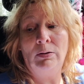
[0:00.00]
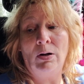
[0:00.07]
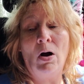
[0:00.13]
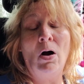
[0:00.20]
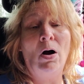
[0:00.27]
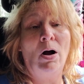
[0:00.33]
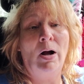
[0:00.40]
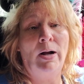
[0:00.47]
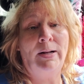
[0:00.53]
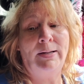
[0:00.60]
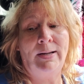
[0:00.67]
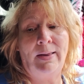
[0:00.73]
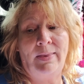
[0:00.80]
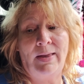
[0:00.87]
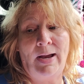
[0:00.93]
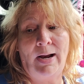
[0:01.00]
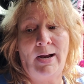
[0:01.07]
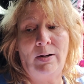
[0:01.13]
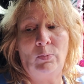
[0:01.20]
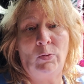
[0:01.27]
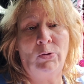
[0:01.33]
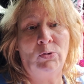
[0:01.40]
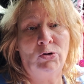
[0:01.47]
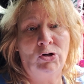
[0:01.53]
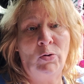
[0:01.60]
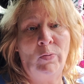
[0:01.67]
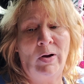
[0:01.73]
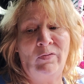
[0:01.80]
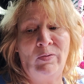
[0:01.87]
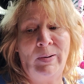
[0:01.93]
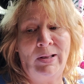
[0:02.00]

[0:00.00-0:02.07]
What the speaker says: on that, well, there's 2 of them,